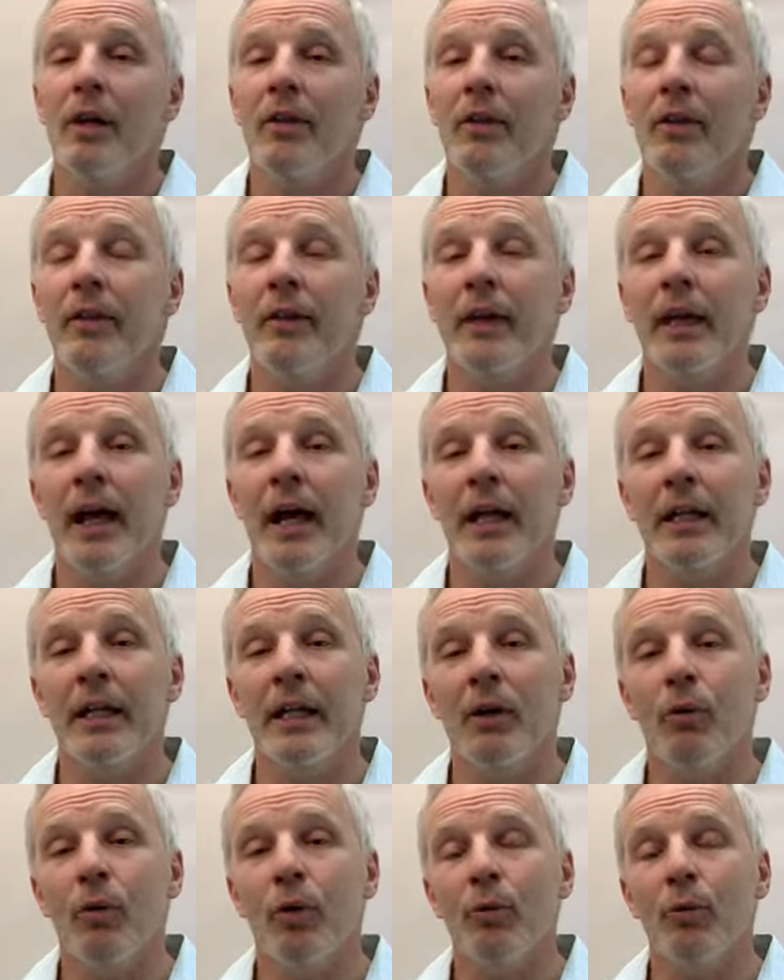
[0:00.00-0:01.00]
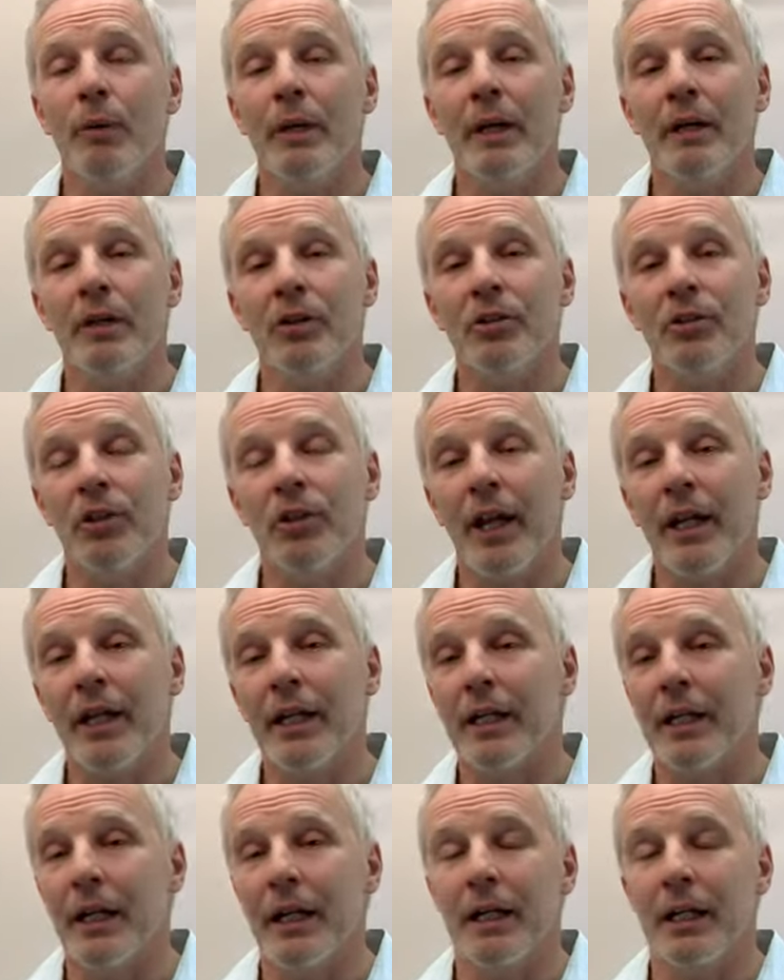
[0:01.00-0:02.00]
then the idea will be an
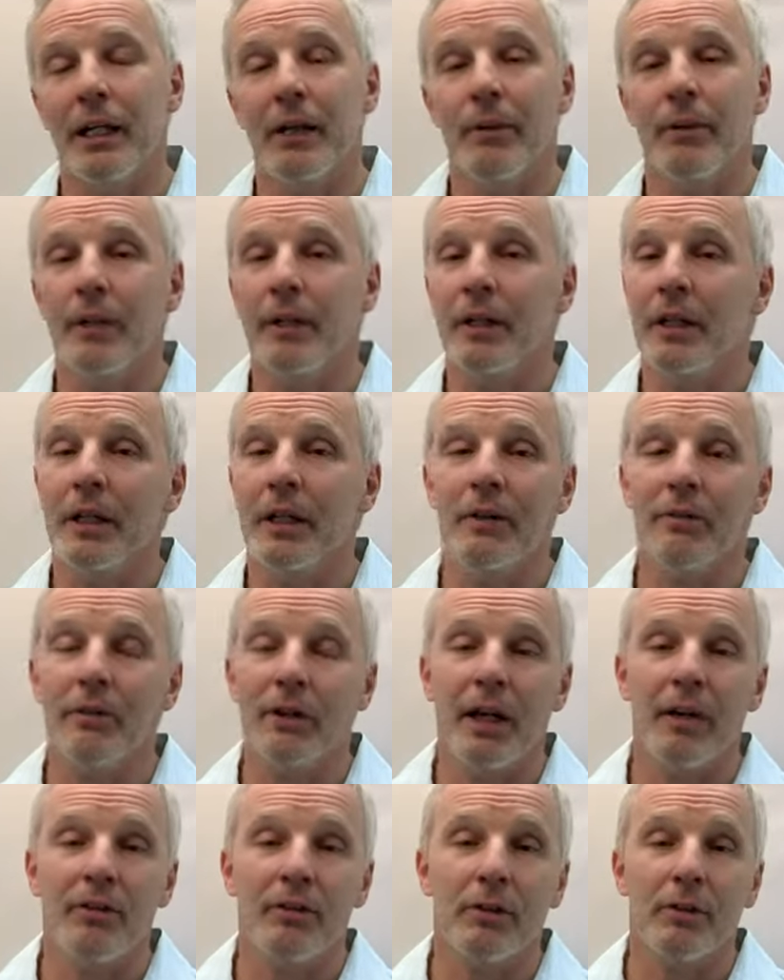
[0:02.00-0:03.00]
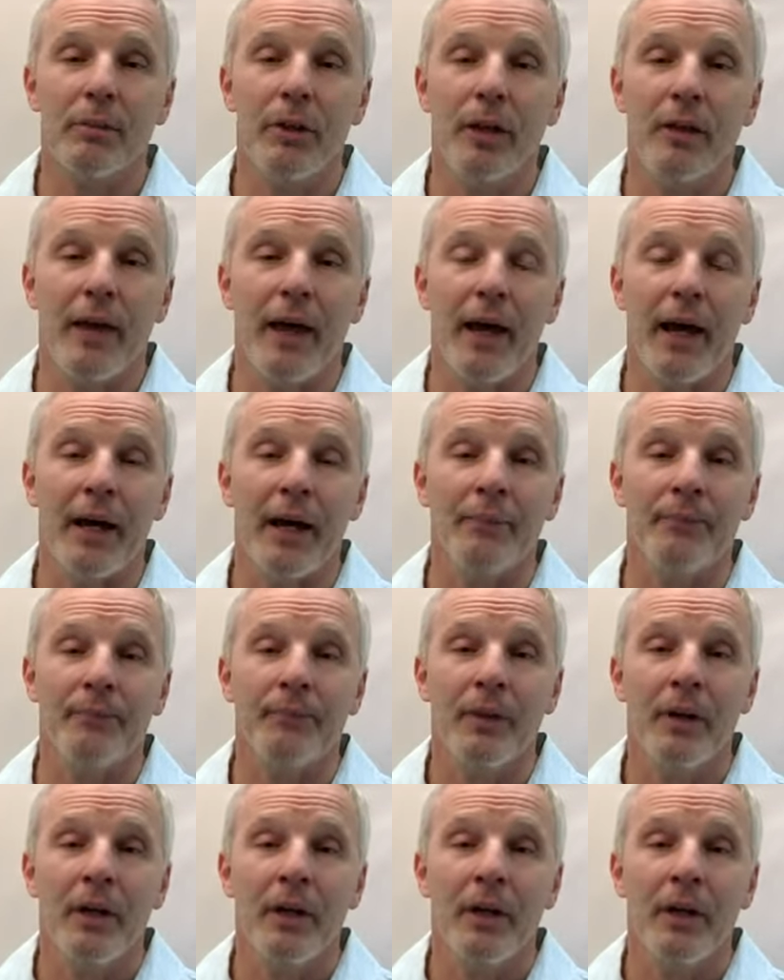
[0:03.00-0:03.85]
aesthetic idea, but it doesn't even have to be that.